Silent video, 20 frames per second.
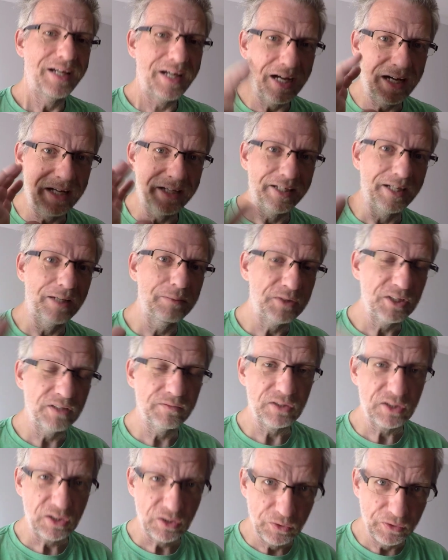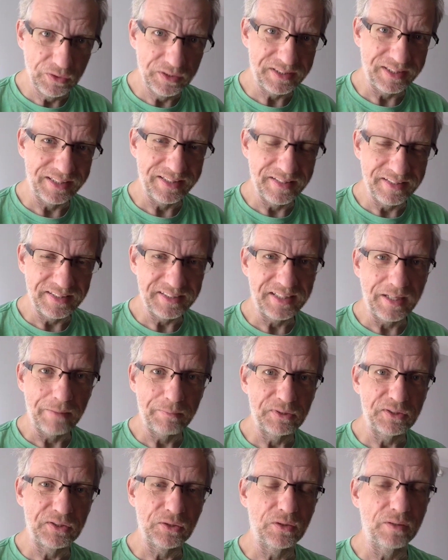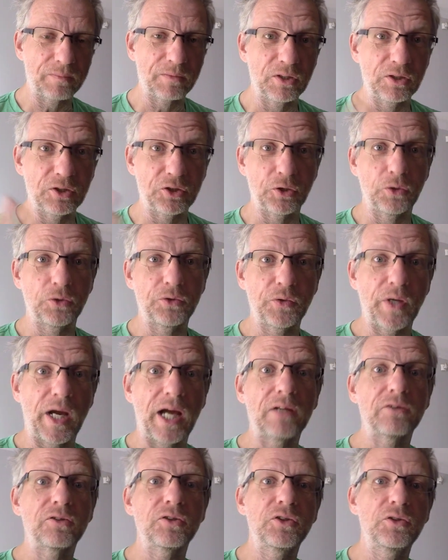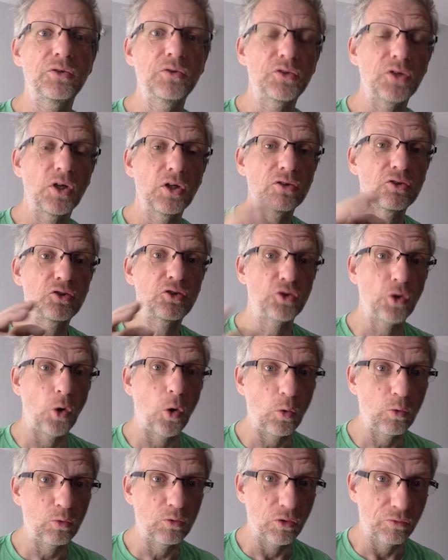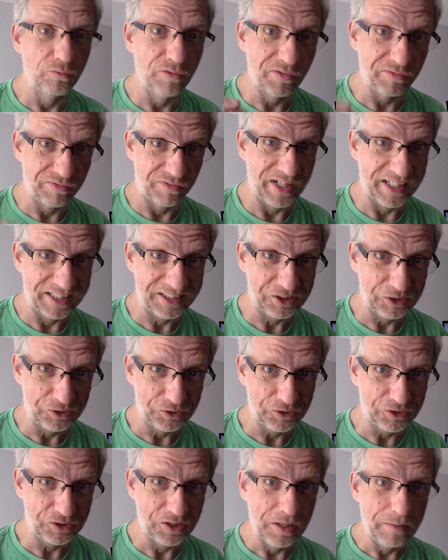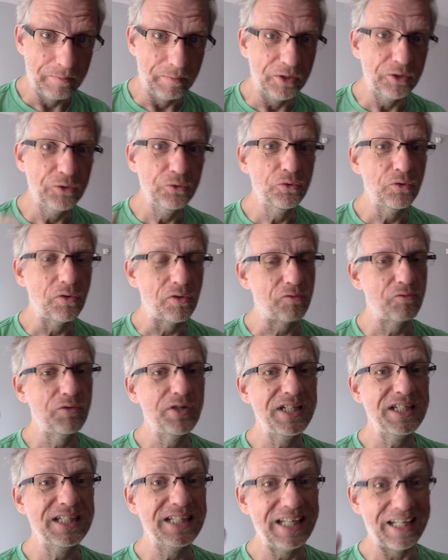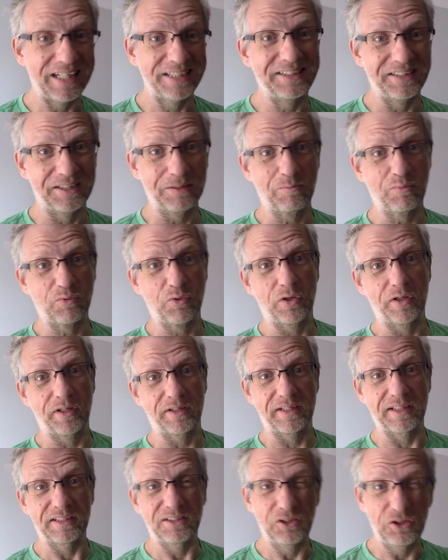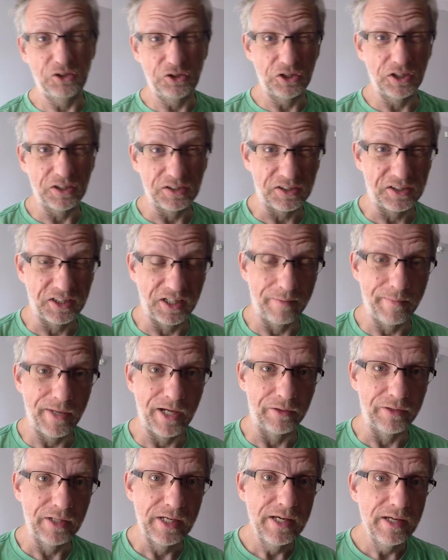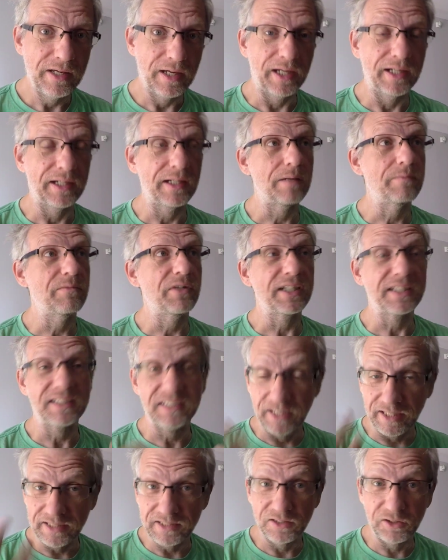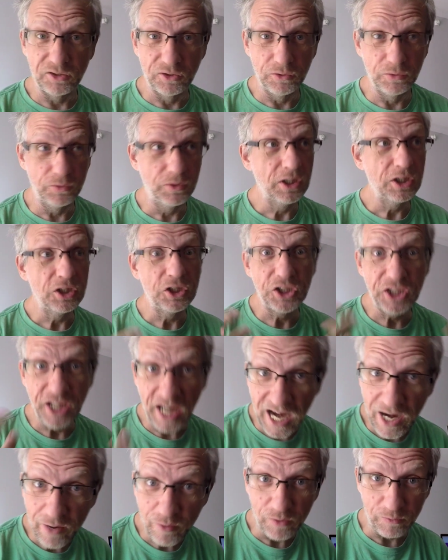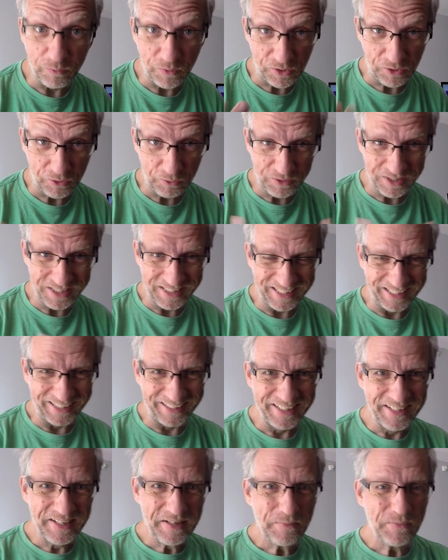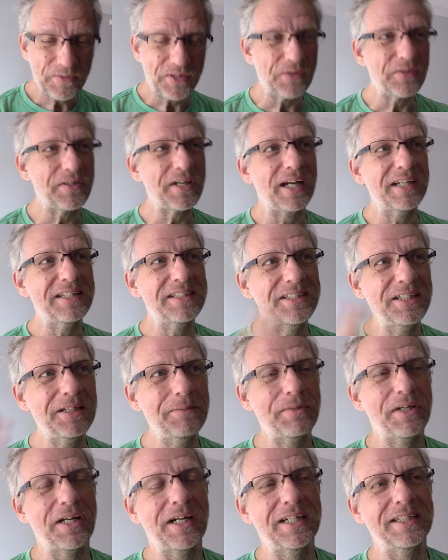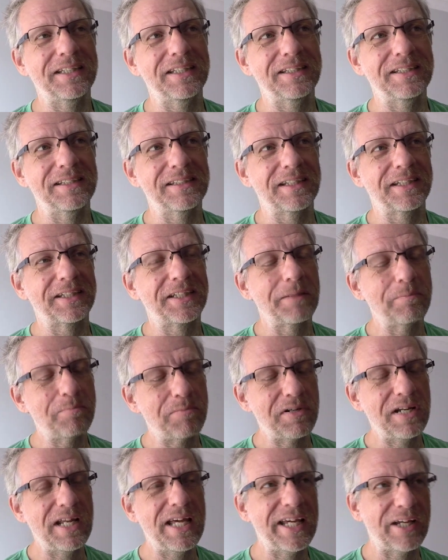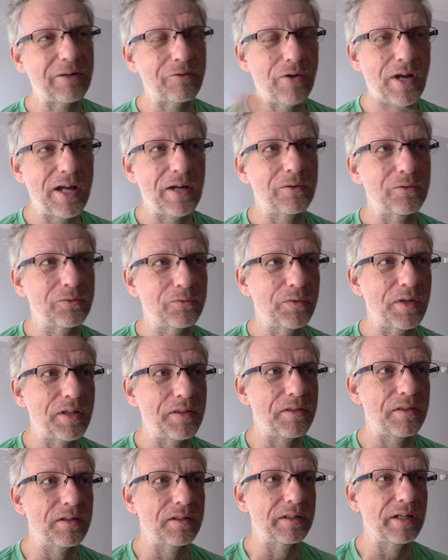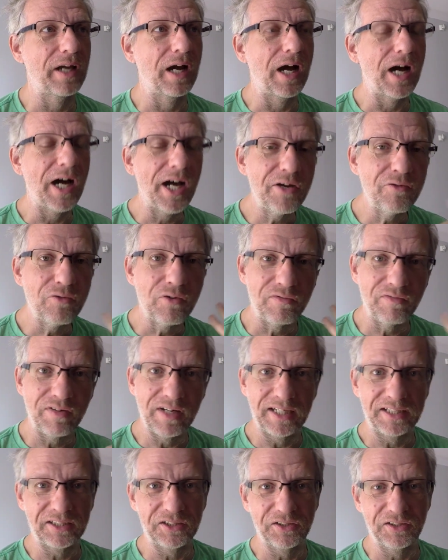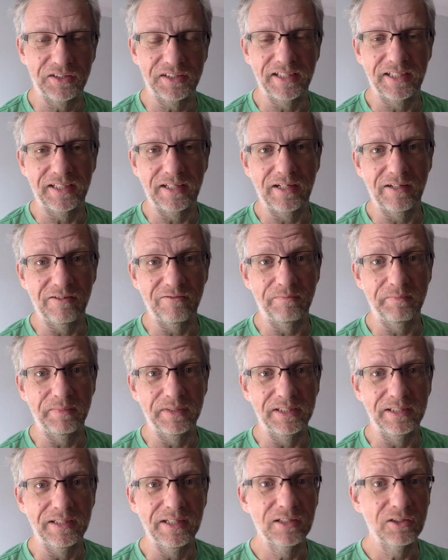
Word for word: Hi, I'm Jay Versluis and in this episode I'm going to show you how to use Soul Reflections, my new 3D lighting product that's just come out and I'm excited to share it with you today. So the idea behind it is I kept playing around with the eye reflections that I've been